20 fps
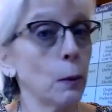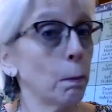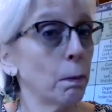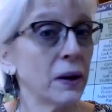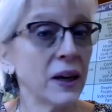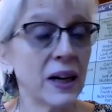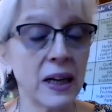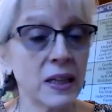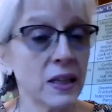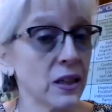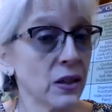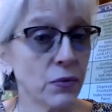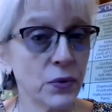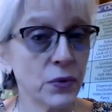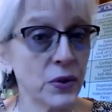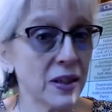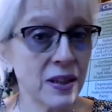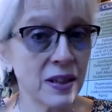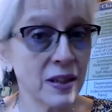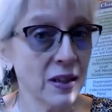Because
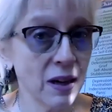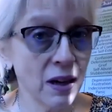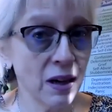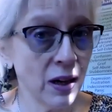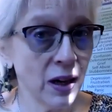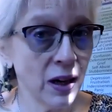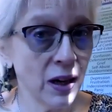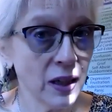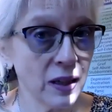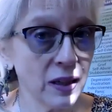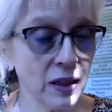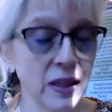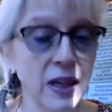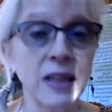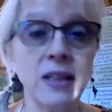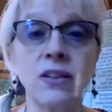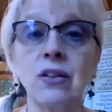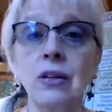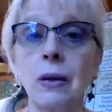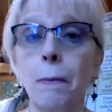if it's not,
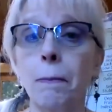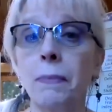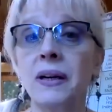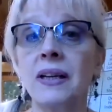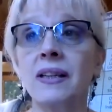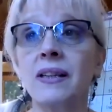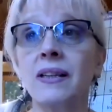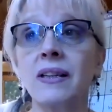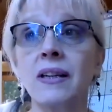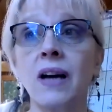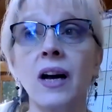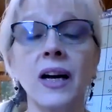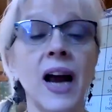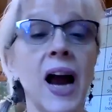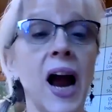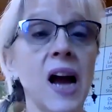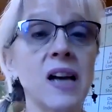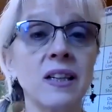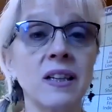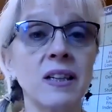and somebody's not
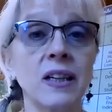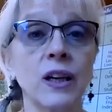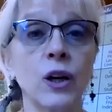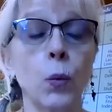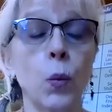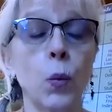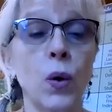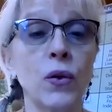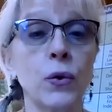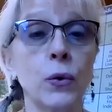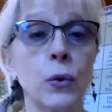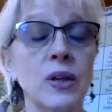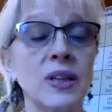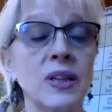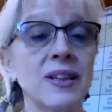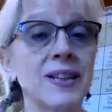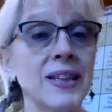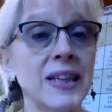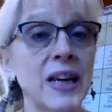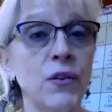asking whether
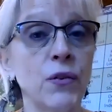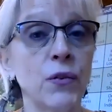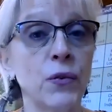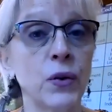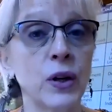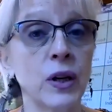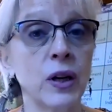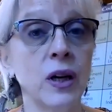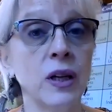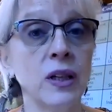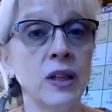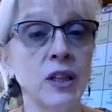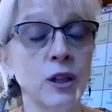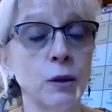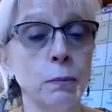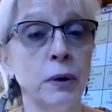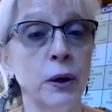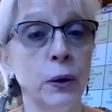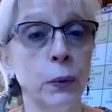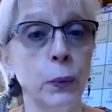it's safe or not
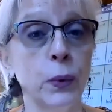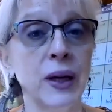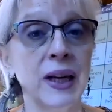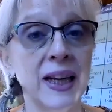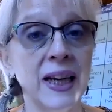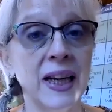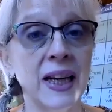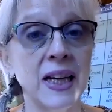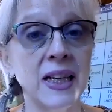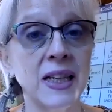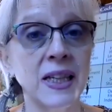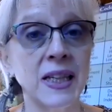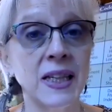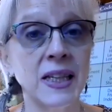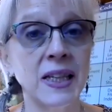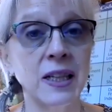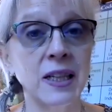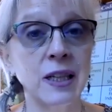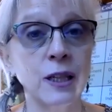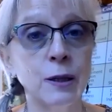to be
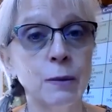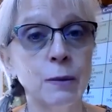released,